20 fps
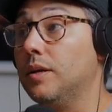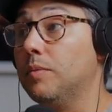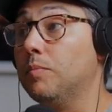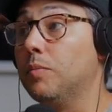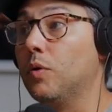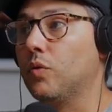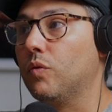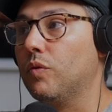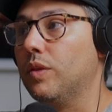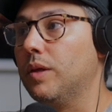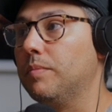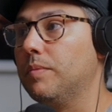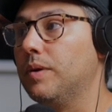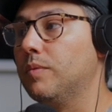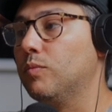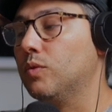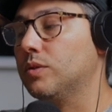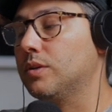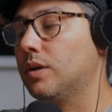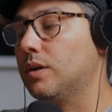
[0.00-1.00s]
in both of them,
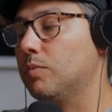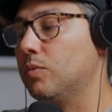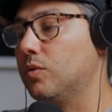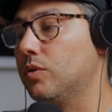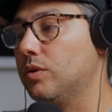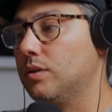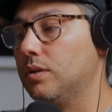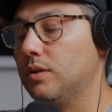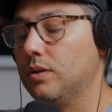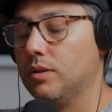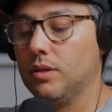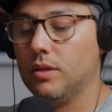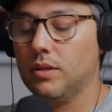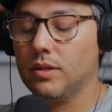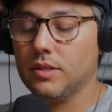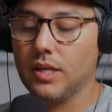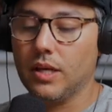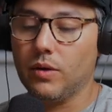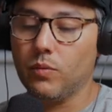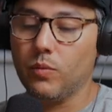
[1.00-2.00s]
and we'll talk more in, in, in
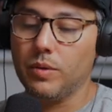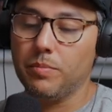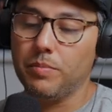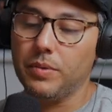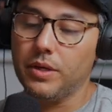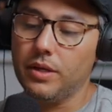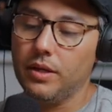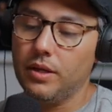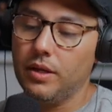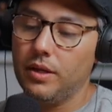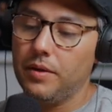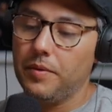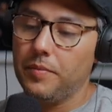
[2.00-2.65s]
the second one. But